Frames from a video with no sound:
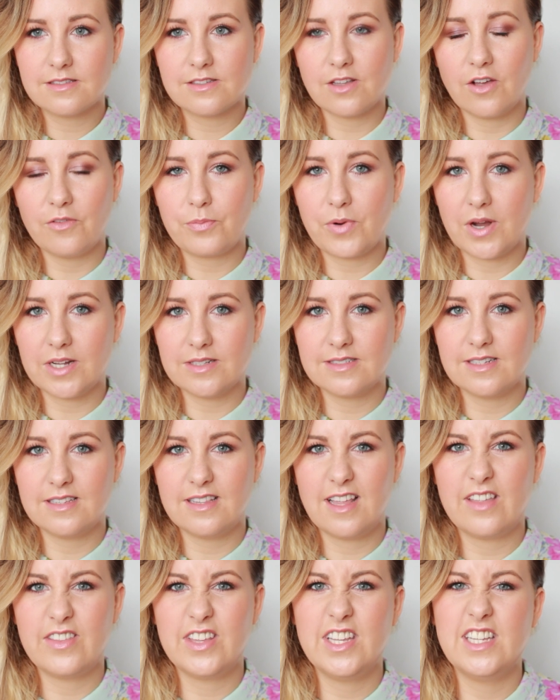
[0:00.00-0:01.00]
sort of brands
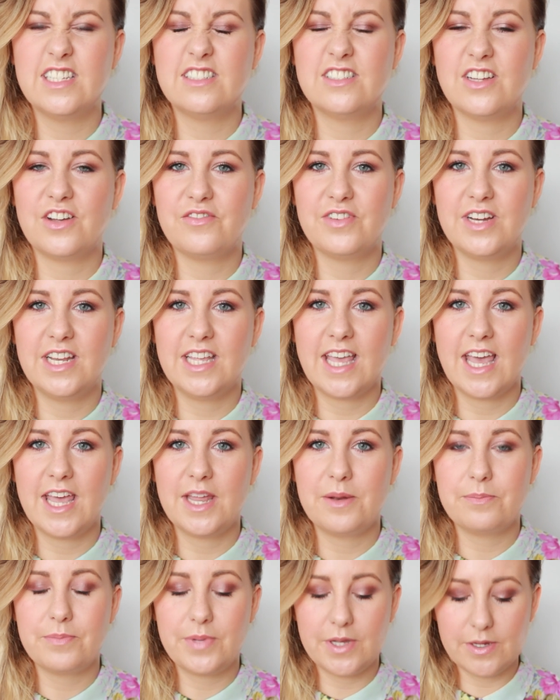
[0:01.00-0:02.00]
in there that you don't really
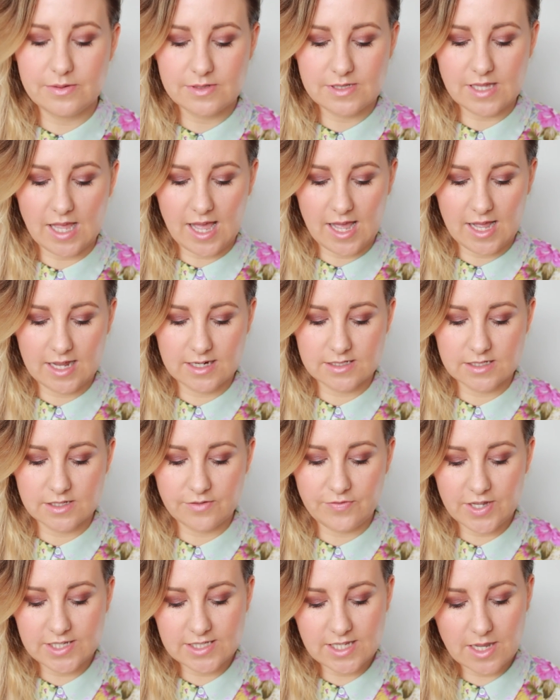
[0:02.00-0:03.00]
get in Boots, and
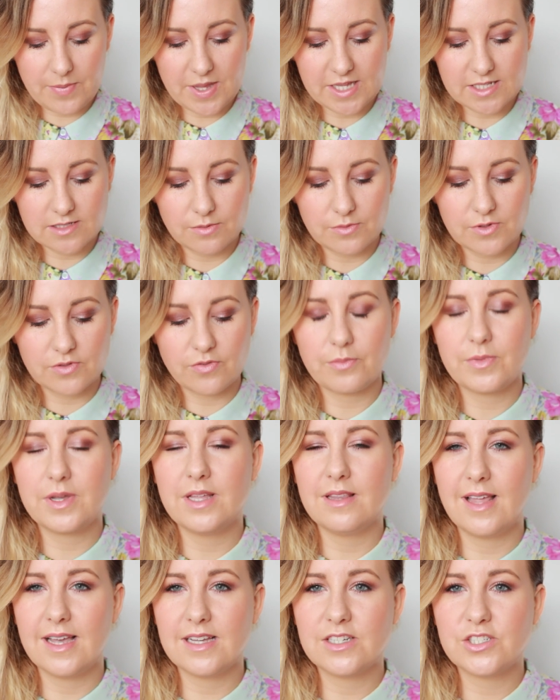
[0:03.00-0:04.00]
the first thing I picked up was from
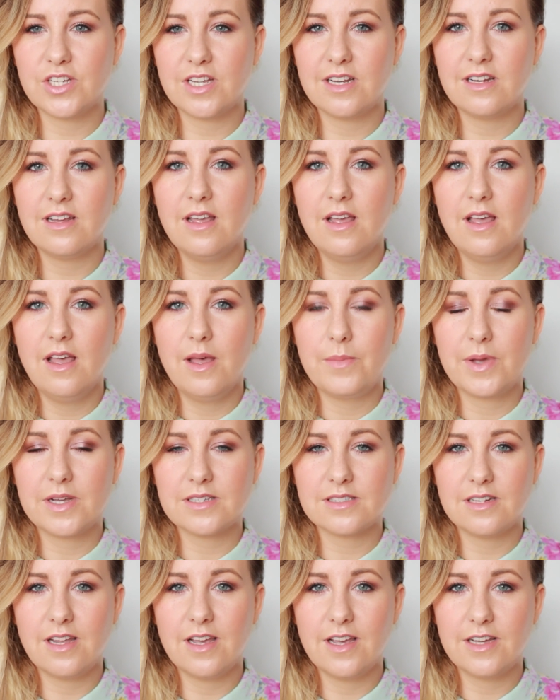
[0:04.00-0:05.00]
Collection
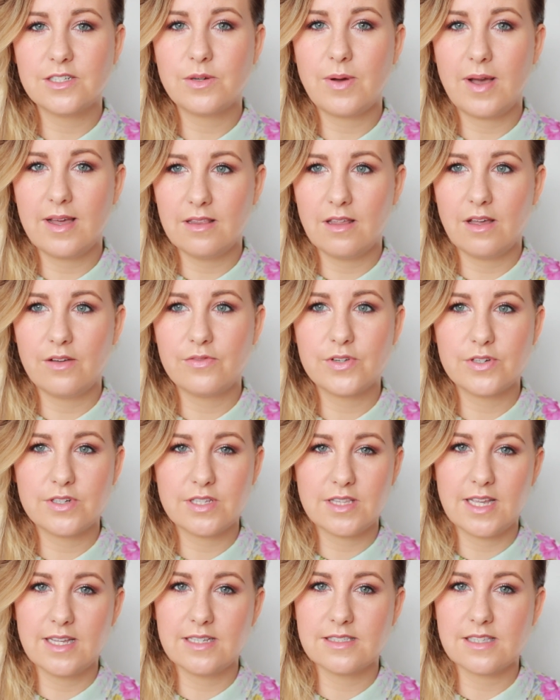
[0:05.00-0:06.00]
because I'd heard quite a lot of good
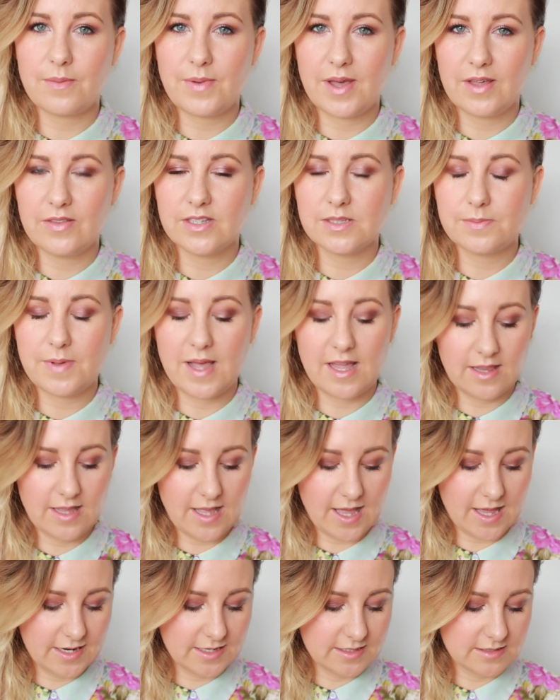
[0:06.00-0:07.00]
things about this
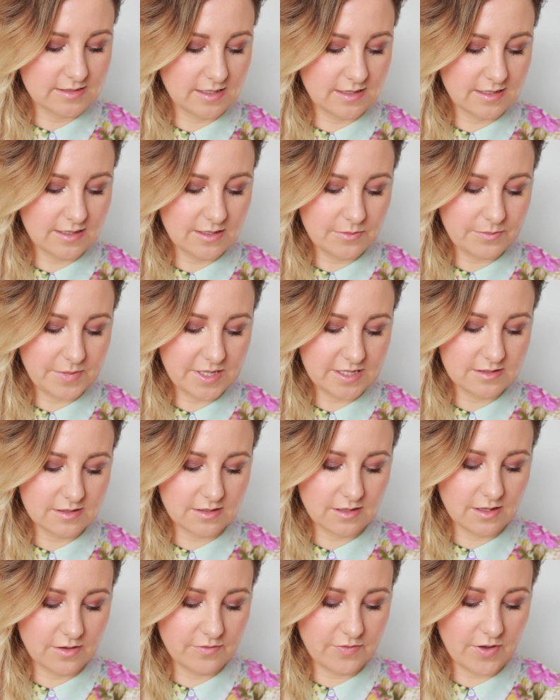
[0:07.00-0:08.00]
palette, and it's the Little Mix
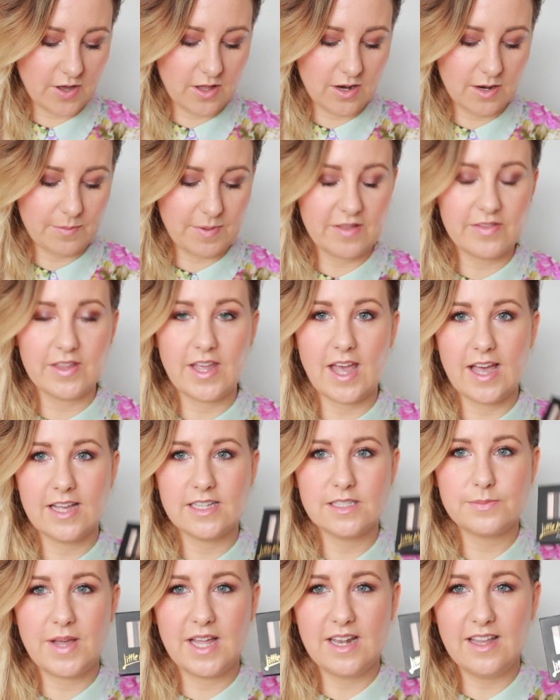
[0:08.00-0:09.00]
Love All About the
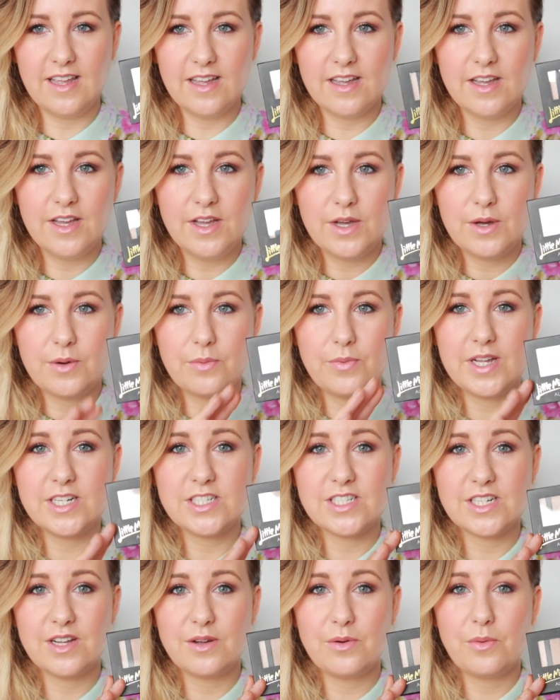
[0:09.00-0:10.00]
Eyes palette,
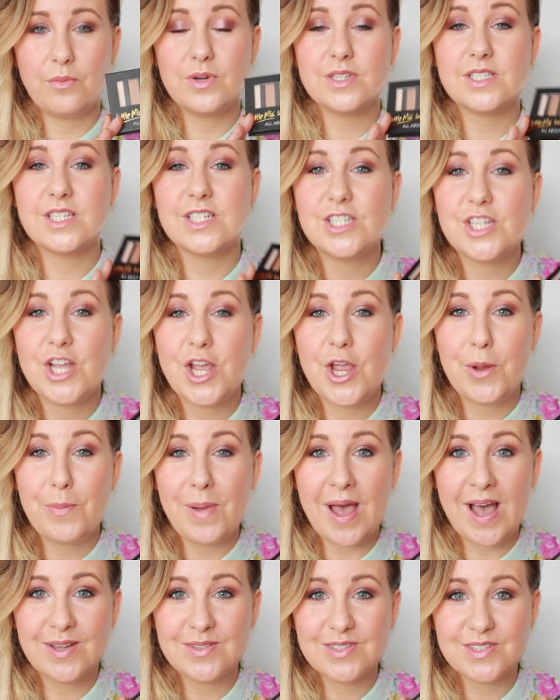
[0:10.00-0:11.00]
which was two
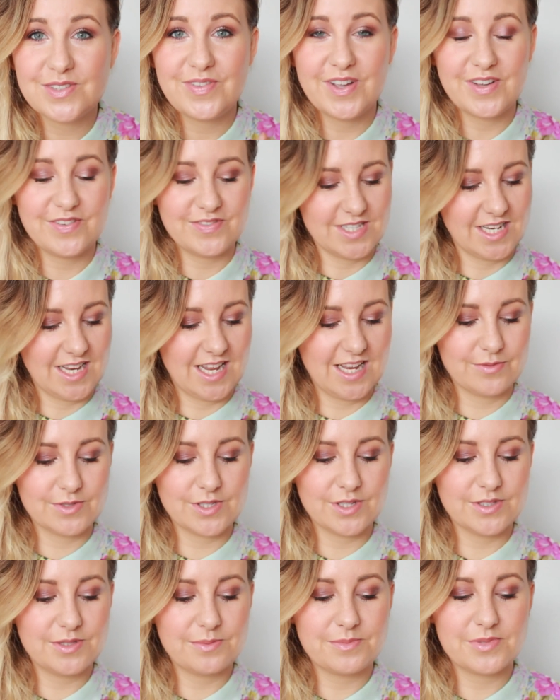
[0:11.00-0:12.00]
pounds fifty. It
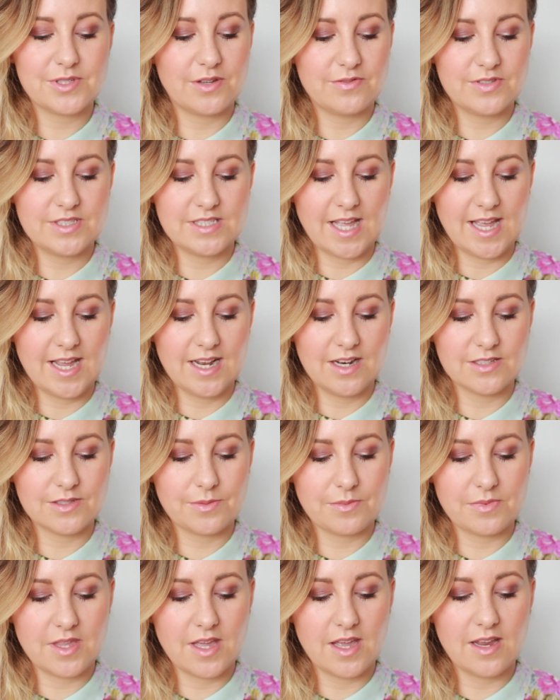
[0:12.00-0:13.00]
was on some sort of sale or
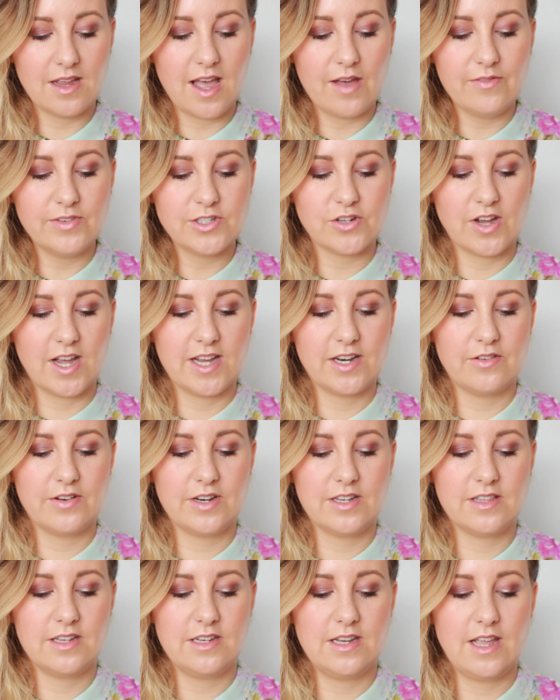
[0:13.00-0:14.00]
something, I haven't tried it or
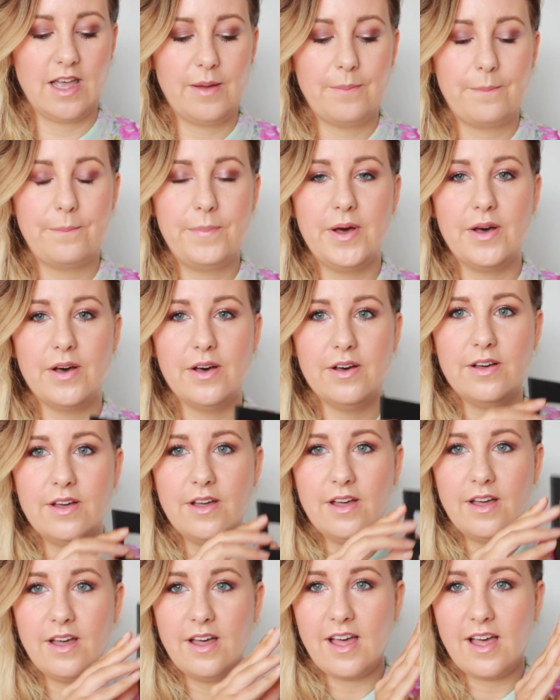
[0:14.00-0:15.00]
anything yet, but
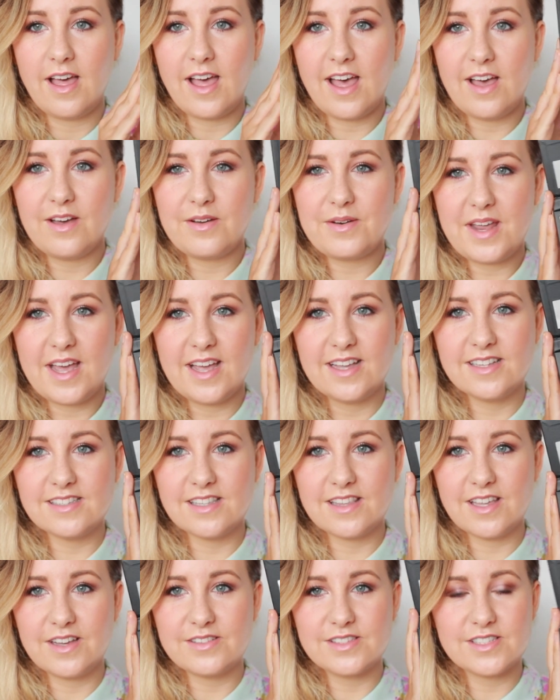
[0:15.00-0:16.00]
how nice
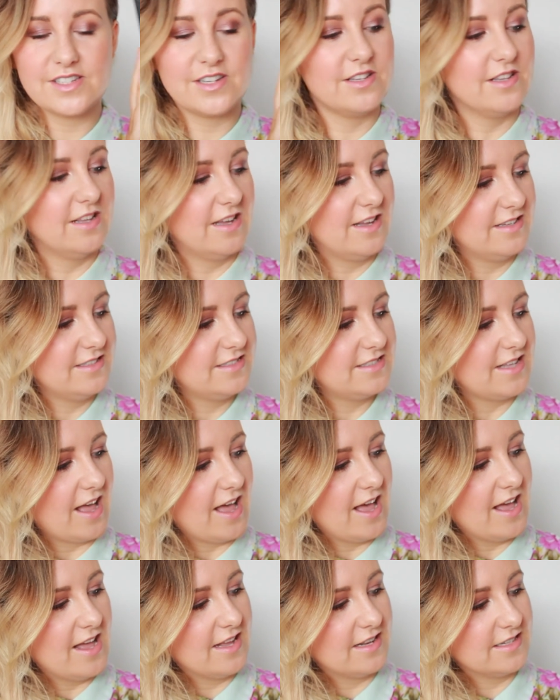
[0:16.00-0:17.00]
are those colours,
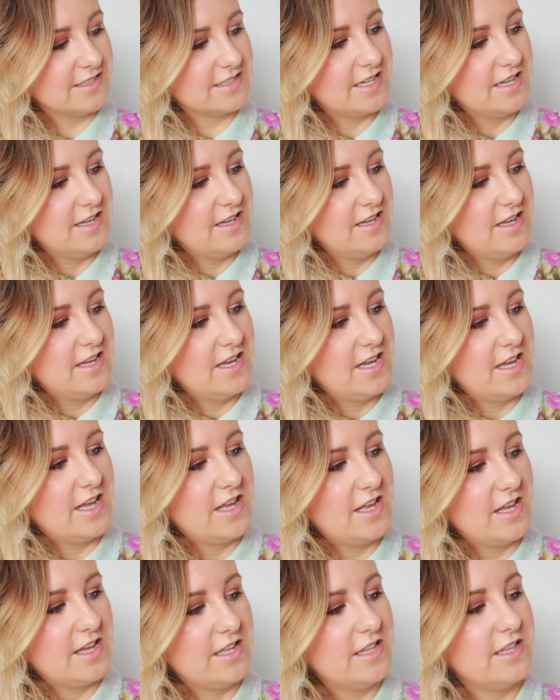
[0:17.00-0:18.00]
and
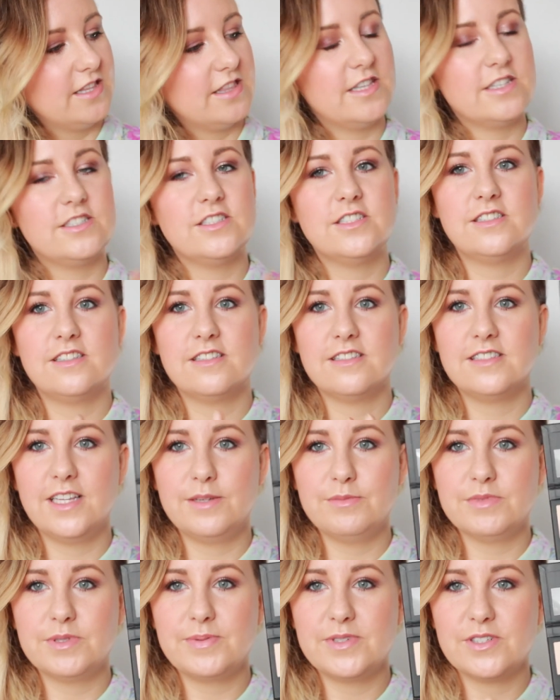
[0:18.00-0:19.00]
there just
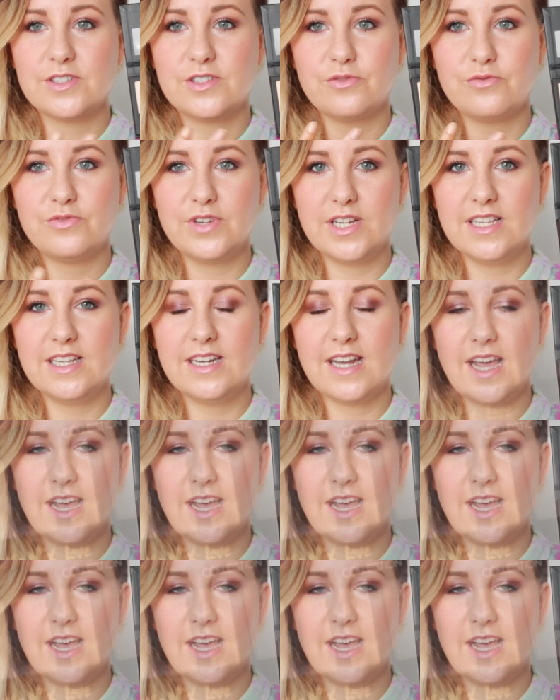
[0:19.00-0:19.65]
seems to be just a really